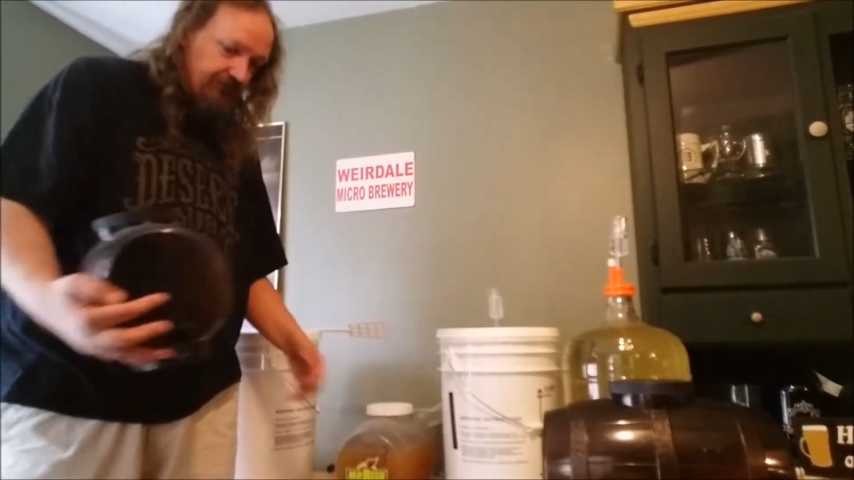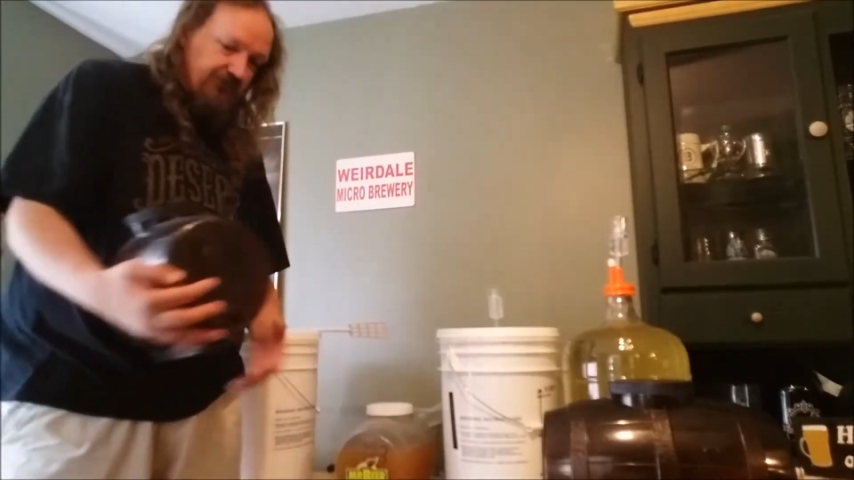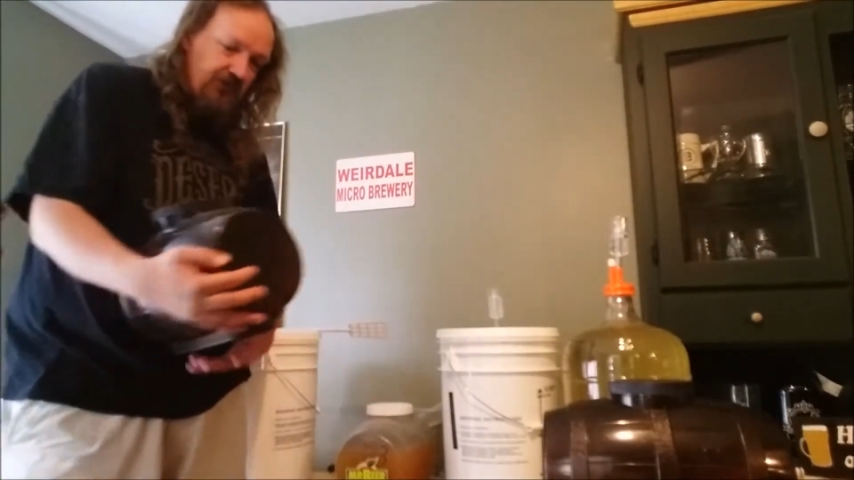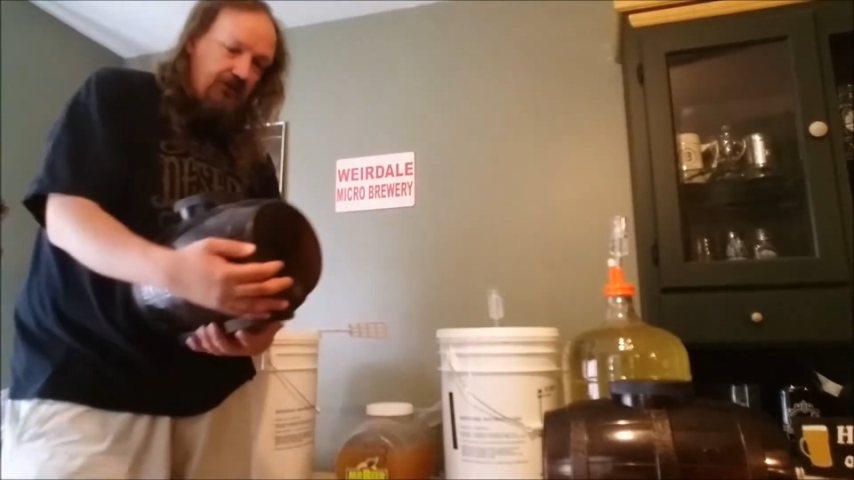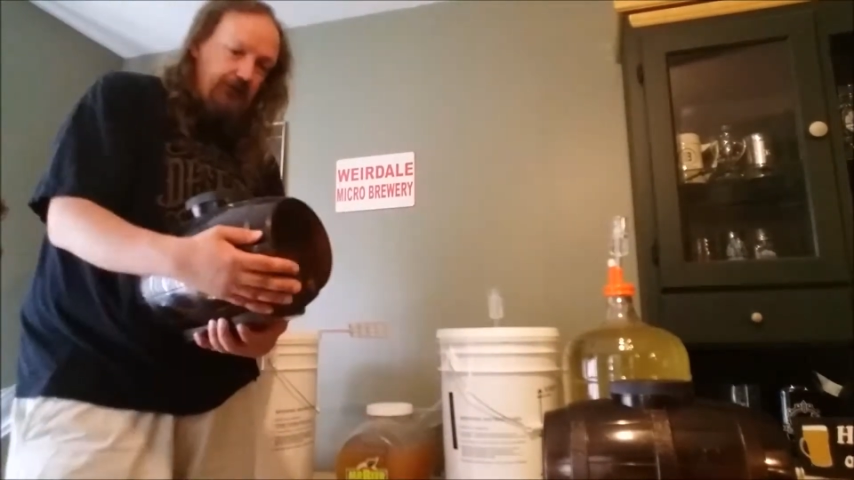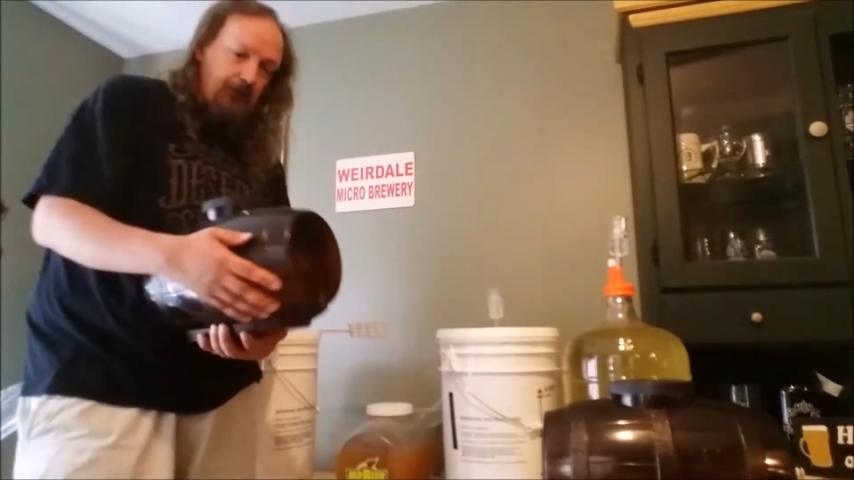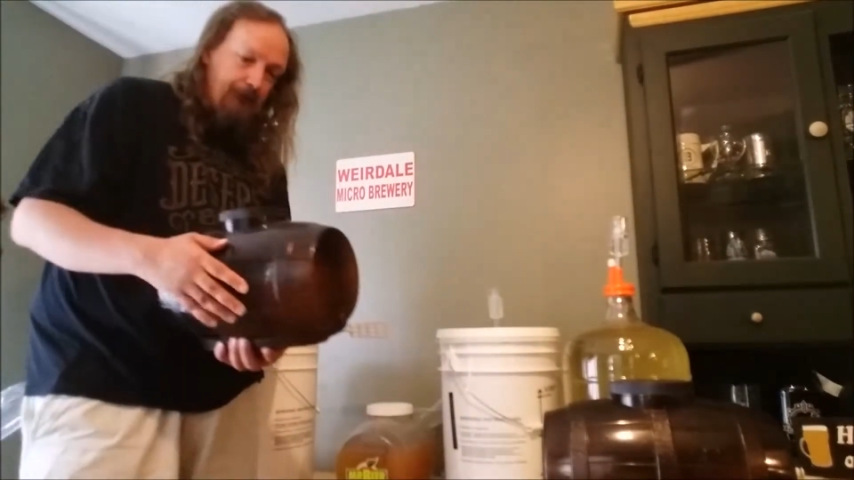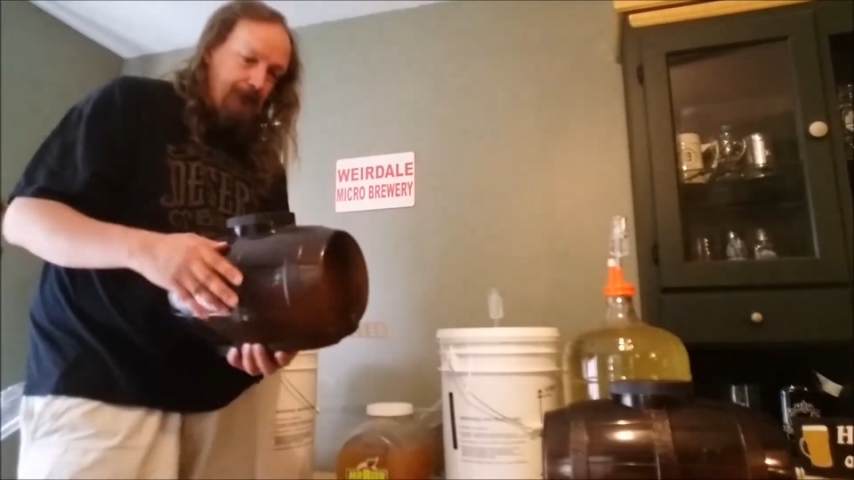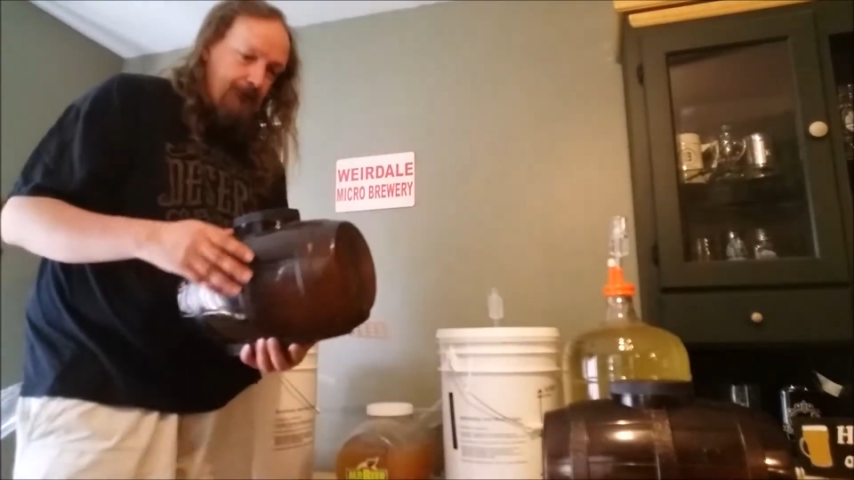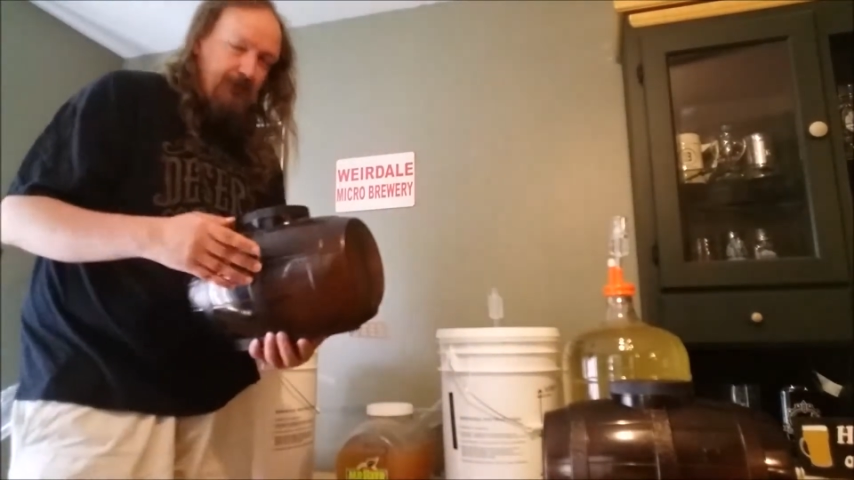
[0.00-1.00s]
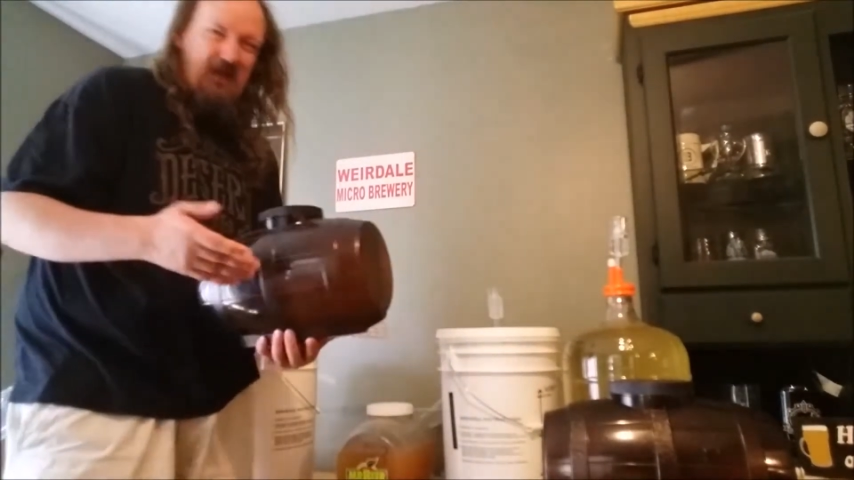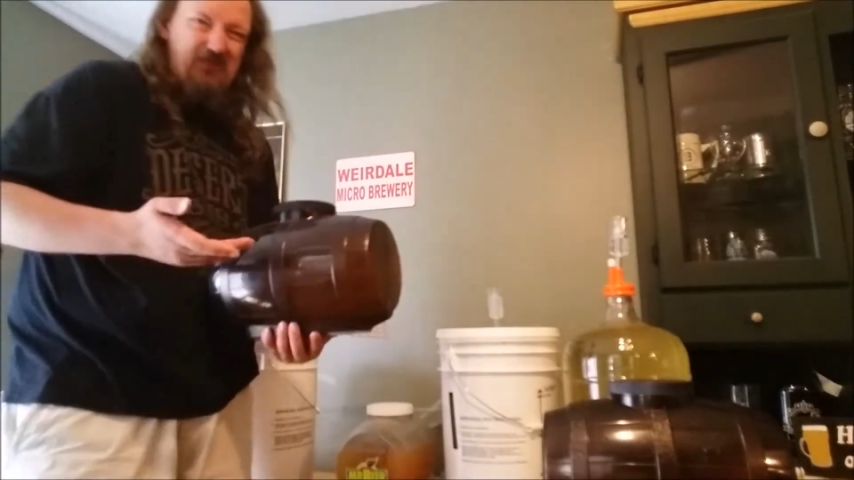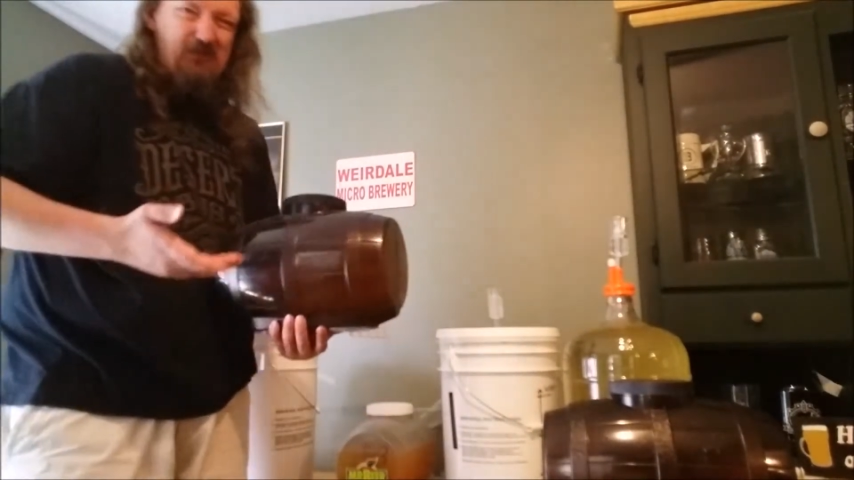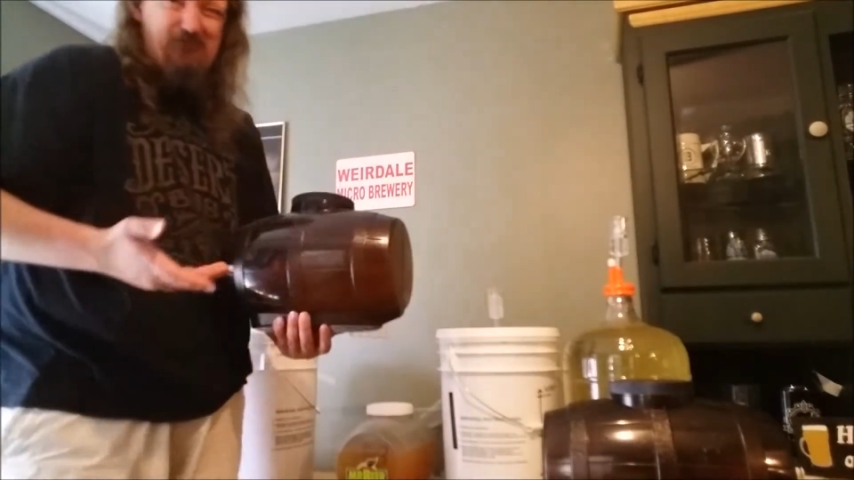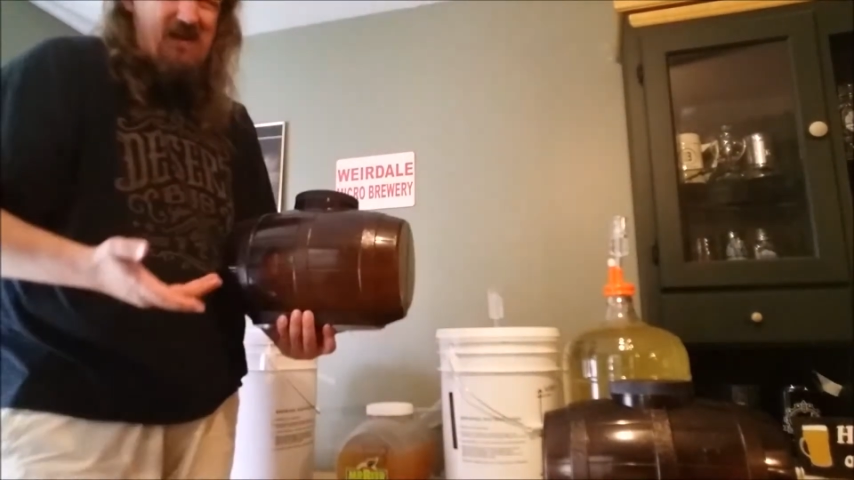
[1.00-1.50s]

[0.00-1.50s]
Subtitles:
for cider, but not that it